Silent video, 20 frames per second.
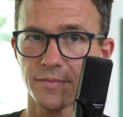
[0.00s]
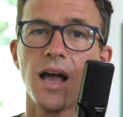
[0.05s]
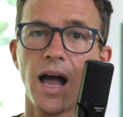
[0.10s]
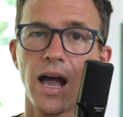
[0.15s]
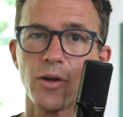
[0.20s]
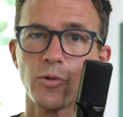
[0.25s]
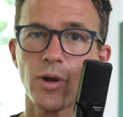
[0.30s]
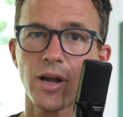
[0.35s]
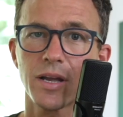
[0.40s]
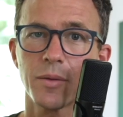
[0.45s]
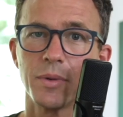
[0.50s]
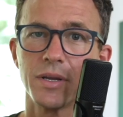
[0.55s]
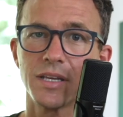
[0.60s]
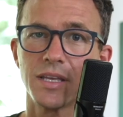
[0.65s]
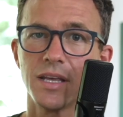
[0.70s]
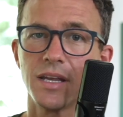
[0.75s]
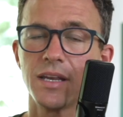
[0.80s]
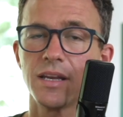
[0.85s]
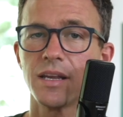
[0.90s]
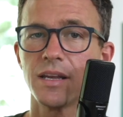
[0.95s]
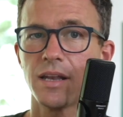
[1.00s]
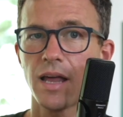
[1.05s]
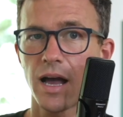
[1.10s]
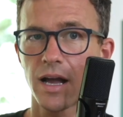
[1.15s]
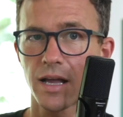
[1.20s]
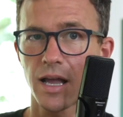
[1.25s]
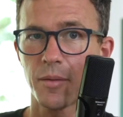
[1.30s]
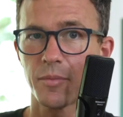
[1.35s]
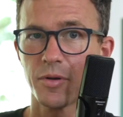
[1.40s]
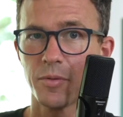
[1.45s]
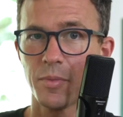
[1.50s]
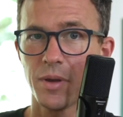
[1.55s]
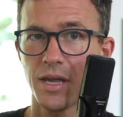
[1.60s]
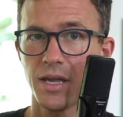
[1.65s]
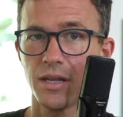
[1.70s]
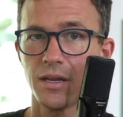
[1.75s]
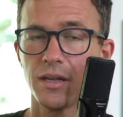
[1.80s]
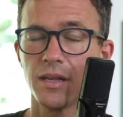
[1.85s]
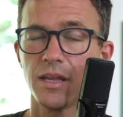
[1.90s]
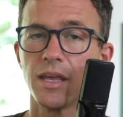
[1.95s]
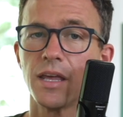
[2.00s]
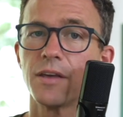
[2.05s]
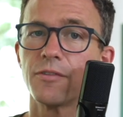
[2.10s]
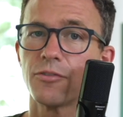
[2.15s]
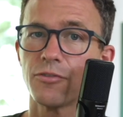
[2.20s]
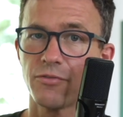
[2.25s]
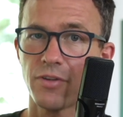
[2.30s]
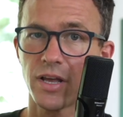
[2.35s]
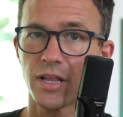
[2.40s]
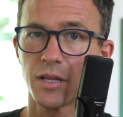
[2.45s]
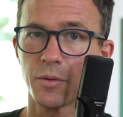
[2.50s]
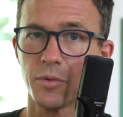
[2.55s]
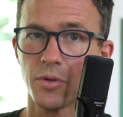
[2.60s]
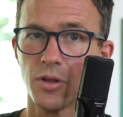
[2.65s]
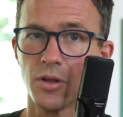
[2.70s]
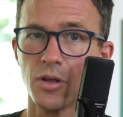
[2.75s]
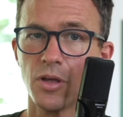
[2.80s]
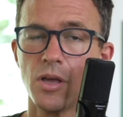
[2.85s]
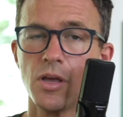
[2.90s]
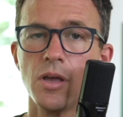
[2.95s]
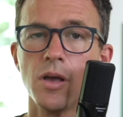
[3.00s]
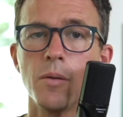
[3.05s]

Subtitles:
I recommend getting a .com domain if available.